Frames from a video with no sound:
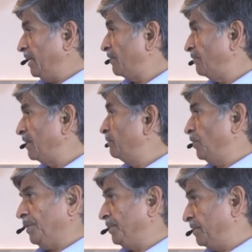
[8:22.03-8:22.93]
they are well
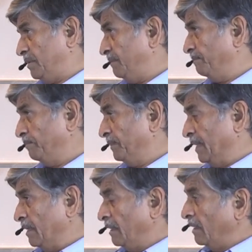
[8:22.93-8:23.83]
monitored.
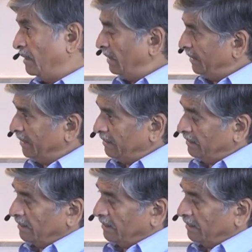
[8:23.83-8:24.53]
Again,